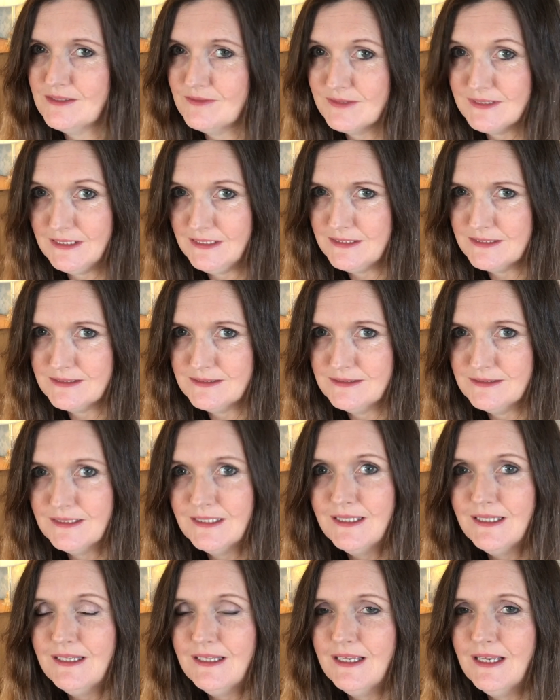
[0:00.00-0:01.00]
season
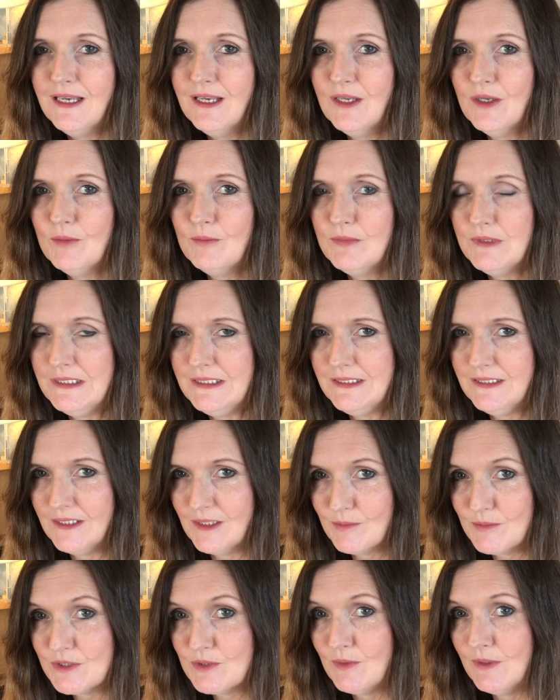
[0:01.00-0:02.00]
leading
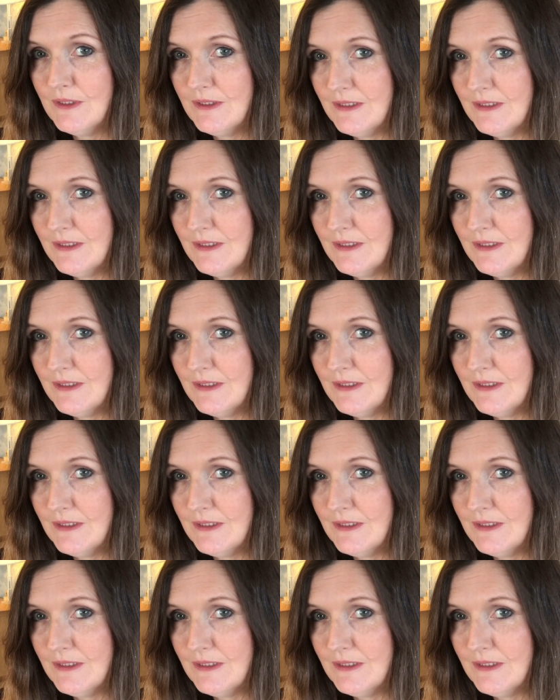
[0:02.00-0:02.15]
up to it.